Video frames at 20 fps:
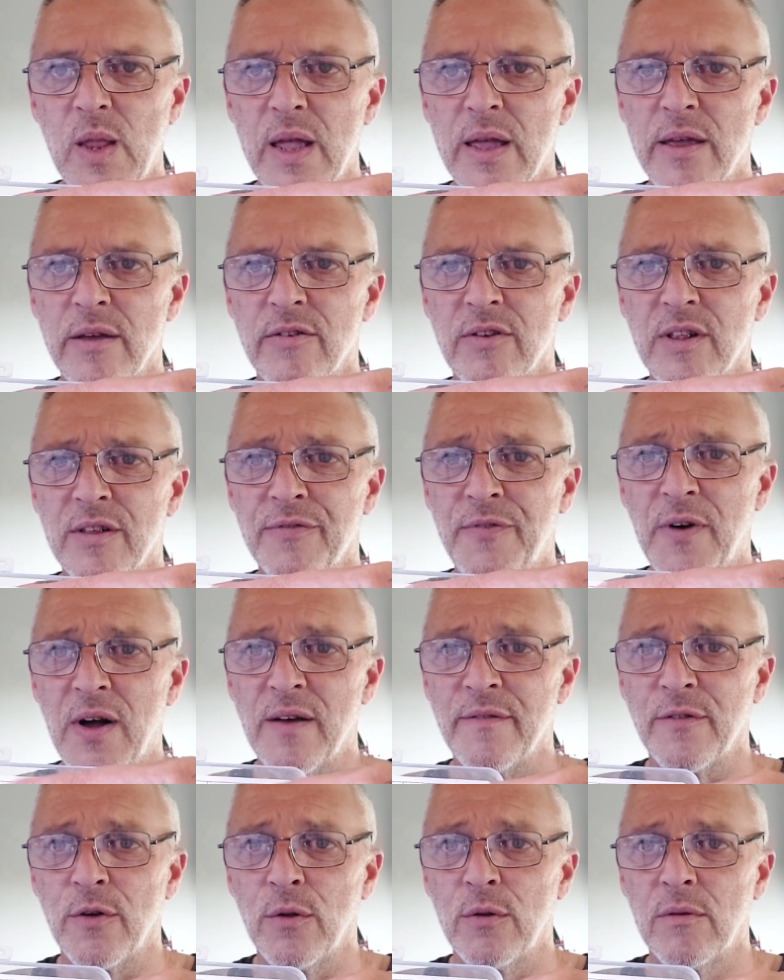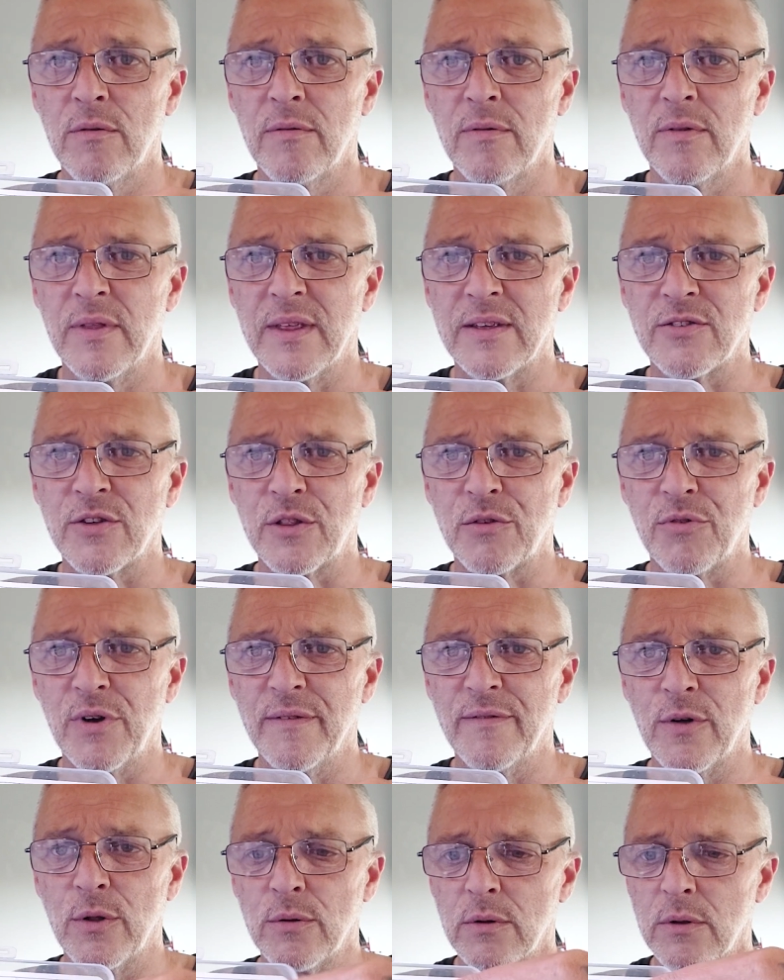Yes, that's 5 volt. That's a 3
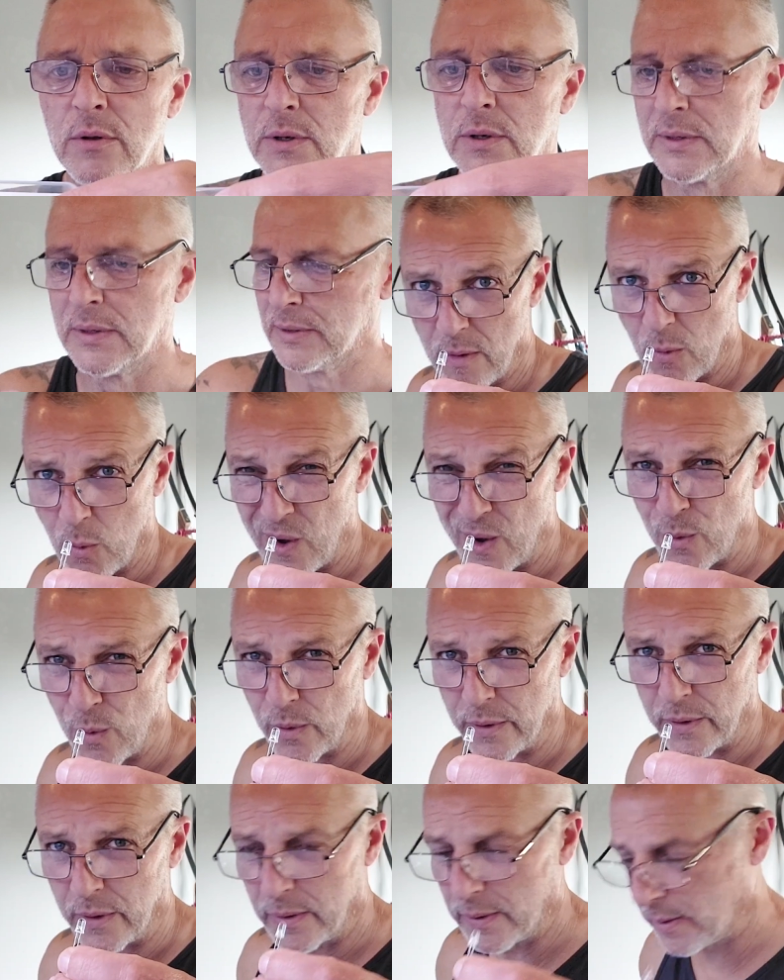volt white one.